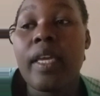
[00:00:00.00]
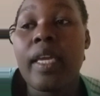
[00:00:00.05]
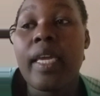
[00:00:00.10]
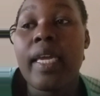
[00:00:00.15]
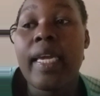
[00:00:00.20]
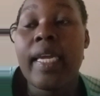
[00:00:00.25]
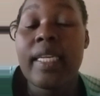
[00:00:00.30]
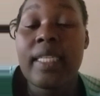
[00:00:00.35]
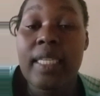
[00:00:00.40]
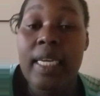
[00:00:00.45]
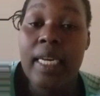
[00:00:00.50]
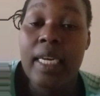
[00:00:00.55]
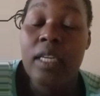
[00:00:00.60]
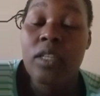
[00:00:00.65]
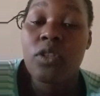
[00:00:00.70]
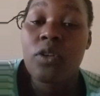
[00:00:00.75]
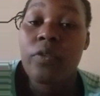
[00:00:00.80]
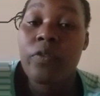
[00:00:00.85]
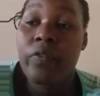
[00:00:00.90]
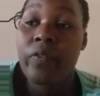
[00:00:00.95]

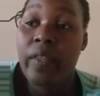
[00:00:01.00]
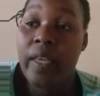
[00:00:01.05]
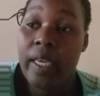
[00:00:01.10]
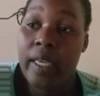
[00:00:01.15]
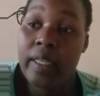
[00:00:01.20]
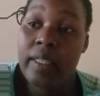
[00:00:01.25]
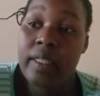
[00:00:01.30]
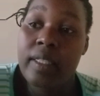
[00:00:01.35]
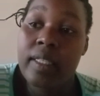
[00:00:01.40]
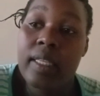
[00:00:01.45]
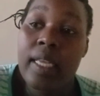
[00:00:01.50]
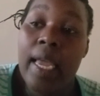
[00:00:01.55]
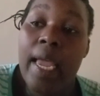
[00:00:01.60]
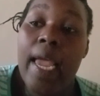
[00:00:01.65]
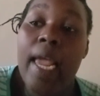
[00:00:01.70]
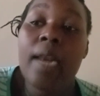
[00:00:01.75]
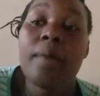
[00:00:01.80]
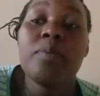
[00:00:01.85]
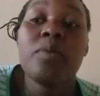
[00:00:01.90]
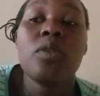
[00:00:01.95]
Internet of Things
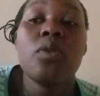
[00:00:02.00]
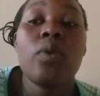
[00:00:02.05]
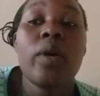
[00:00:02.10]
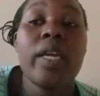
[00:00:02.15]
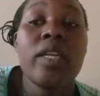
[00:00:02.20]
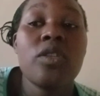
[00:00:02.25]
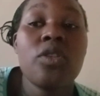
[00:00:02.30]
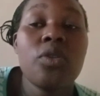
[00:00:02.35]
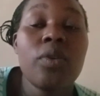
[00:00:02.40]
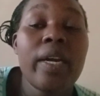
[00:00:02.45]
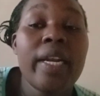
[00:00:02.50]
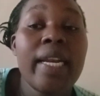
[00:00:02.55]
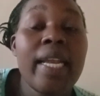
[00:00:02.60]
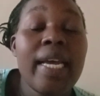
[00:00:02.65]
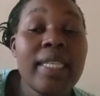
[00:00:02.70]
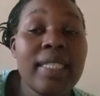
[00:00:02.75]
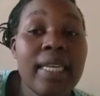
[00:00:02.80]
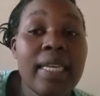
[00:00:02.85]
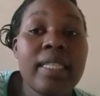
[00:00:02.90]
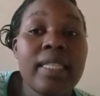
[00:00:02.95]
helps to ensure
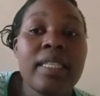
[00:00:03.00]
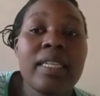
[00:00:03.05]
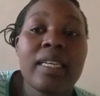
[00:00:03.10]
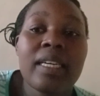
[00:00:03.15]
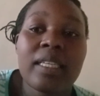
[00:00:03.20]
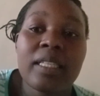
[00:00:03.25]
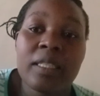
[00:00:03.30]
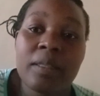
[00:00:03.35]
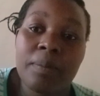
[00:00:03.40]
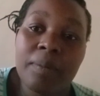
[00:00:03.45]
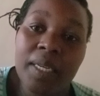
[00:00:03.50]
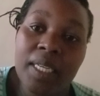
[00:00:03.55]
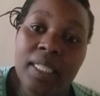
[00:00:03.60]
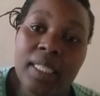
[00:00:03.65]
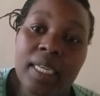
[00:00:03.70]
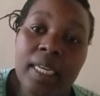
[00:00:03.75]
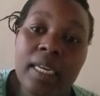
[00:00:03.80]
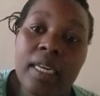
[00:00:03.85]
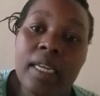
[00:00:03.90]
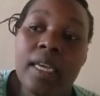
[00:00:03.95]
data is
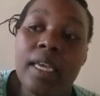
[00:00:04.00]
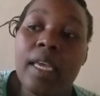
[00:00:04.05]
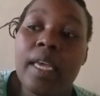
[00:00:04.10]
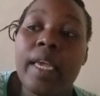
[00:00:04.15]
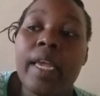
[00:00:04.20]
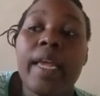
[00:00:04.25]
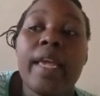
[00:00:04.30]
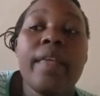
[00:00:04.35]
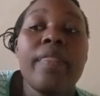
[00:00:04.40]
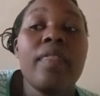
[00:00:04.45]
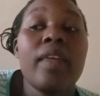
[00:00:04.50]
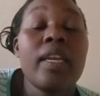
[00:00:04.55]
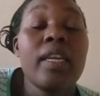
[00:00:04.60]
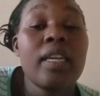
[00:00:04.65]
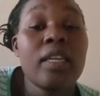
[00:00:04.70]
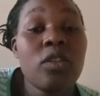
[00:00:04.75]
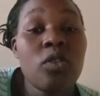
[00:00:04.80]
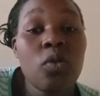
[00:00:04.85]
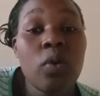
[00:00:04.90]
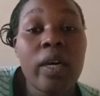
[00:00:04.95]
transmitted in the
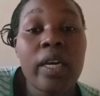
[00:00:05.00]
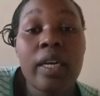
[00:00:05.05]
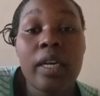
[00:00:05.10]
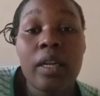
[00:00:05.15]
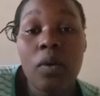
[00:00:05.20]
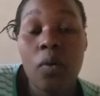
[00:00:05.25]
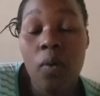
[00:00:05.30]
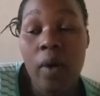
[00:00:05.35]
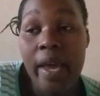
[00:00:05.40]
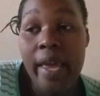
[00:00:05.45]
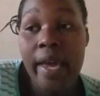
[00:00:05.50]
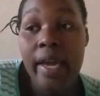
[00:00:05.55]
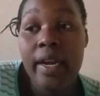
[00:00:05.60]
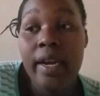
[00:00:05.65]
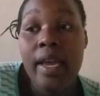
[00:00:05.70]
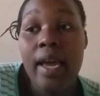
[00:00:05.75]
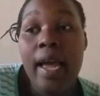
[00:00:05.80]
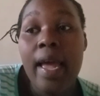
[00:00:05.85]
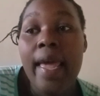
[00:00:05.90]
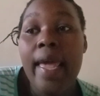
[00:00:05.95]
network required
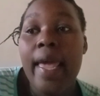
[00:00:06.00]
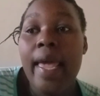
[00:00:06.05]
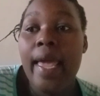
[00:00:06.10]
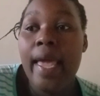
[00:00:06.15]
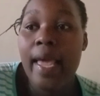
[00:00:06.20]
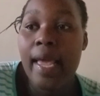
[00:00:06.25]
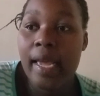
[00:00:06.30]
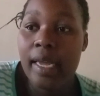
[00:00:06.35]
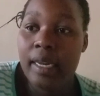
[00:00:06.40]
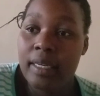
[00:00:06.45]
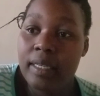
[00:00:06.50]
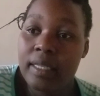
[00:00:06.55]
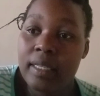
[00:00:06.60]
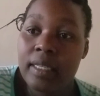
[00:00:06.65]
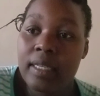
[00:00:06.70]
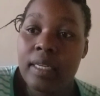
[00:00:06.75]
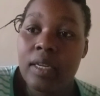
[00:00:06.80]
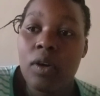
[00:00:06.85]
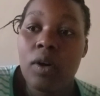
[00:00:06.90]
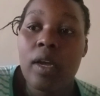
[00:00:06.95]
and
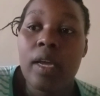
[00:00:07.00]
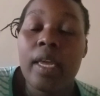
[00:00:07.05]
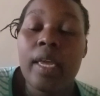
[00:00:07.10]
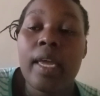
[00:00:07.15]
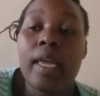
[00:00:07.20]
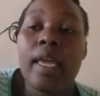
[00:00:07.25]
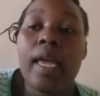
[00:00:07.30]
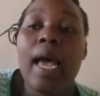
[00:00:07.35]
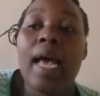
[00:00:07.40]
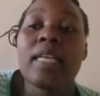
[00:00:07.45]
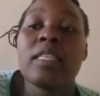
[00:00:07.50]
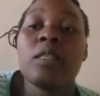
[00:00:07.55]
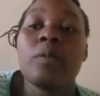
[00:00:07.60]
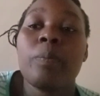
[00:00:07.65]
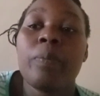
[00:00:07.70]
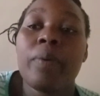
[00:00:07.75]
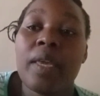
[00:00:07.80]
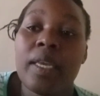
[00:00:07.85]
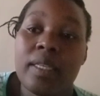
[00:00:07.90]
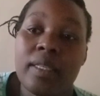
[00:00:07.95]
a
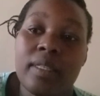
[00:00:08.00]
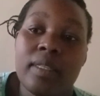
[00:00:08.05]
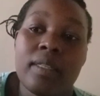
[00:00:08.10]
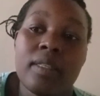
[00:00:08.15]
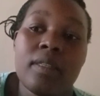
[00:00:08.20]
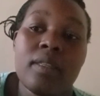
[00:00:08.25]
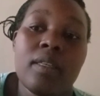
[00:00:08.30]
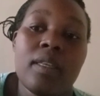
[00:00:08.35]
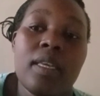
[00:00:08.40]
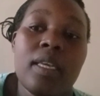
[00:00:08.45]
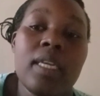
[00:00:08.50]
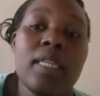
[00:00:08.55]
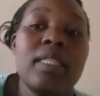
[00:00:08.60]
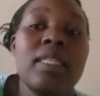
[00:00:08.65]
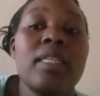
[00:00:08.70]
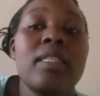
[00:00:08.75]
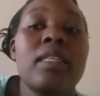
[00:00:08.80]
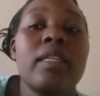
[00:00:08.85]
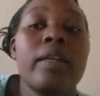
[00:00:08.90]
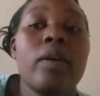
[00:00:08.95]
space it
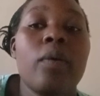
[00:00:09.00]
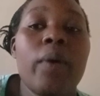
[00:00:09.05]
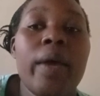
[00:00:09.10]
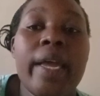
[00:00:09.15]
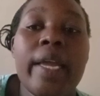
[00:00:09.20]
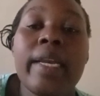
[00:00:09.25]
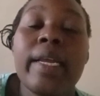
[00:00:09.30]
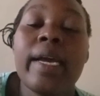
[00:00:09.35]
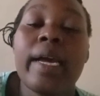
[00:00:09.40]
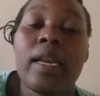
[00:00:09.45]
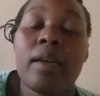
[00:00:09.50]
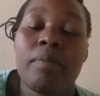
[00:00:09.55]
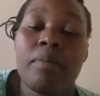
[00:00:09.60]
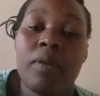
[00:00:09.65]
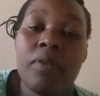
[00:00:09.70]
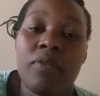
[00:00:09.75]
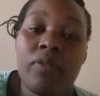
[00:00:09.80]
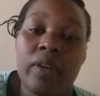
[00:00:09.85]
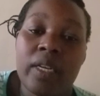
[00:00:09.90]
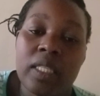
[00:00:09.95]
is required can be
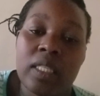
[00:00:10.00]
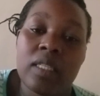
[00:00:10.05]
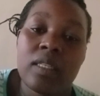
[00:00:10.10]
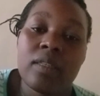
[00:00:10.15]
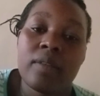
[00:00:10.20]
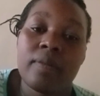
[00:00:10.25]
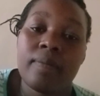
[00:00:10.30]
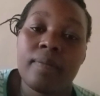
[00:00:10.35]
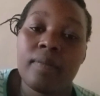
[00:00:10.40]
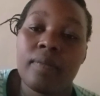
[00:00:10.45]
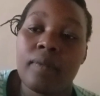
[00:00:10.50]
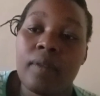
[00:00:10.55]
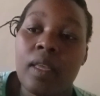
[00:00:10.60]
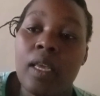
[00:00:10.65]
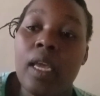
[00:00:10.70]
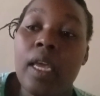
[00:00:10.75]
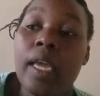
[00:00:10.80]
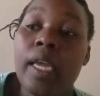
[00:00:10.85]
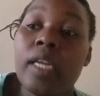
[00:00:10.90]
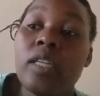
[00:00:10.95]
fast.
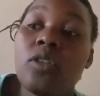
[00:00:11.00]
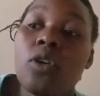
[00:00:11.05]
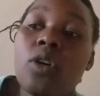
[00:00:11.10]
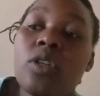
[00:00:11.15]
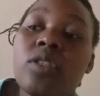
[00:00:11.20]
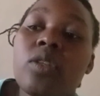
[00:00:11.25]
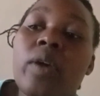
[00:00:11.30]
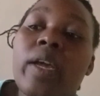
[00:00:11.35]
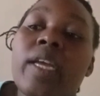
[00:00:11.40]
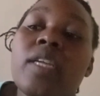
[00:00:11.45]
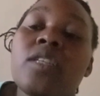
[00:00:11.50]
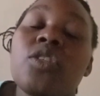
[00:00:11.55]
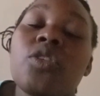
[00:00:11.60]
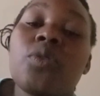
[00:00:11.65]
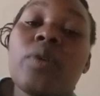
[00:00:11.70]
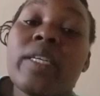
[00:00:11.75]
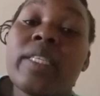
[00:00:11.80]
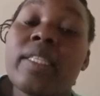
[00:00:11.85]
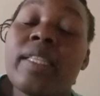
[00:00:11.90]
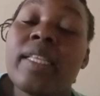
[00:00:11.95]
It also
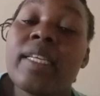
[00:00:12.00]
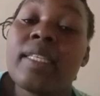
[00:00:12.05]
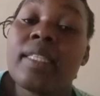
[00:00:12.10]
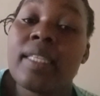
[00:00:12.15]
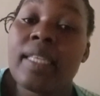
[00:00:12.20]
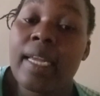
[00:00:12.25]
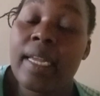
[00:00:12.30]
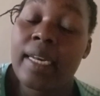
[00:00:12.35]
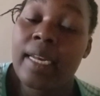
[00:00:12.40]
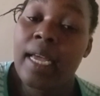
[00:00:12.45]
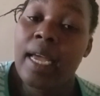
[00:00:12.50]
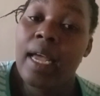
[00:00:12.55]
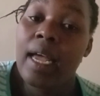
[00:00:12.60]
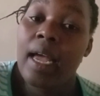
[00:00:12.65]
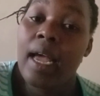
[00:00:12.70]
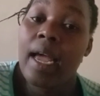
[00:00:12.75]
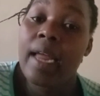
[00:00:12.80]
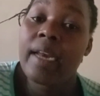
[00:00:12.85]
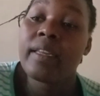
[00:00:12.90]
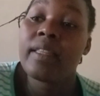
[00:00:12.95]
ensures the sender
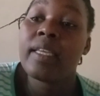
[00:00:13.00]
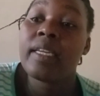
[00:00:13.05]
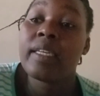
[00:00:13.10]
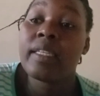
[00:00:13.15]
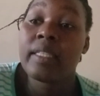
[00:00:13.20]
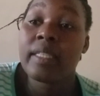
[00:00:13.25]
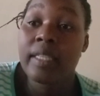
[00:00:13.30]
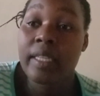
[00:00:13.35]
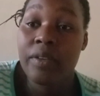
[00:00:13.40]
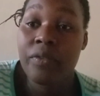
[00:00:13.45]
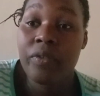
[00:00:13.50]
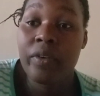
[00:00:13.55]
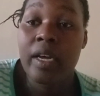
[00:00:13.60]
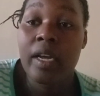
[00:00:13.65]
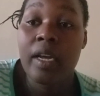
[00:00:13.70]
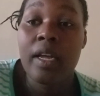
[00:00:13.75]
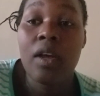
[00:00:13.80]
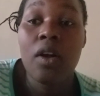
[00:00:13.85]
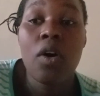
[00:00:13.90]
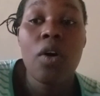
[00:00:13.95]
and the receiver
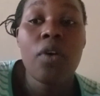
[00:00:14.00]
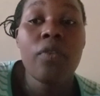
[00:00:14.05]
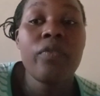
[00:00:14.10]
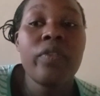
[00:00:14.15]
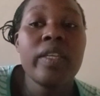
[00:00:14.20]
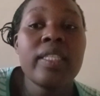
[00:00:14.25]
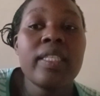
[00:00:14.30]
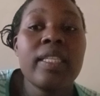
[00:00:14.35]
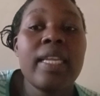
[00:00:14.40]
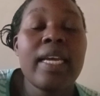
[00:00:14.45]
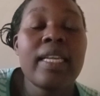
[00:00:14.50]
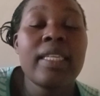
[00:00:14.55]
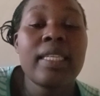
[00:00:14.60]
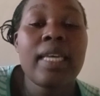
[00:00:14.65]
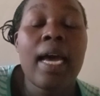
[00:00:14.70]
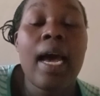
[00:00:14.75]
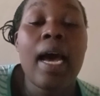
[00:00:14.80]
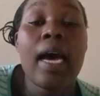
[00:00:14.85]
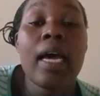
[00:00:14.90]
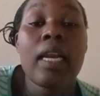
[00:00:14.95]
of this
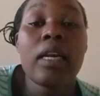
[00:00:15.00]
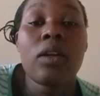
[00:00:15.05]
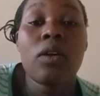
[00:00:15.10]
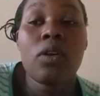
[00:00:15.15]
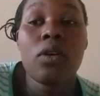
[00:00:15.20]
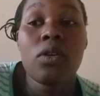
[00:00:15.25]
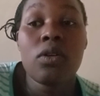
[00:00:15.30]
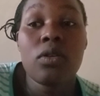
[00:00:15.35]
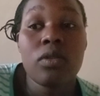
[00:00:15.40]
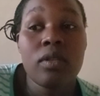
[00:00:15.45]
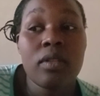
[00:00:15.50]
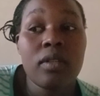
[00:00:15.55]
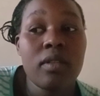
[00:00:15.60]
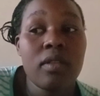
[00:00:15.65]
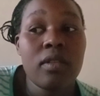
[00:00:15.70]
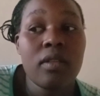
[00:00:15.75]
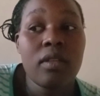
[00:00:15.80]
data are close.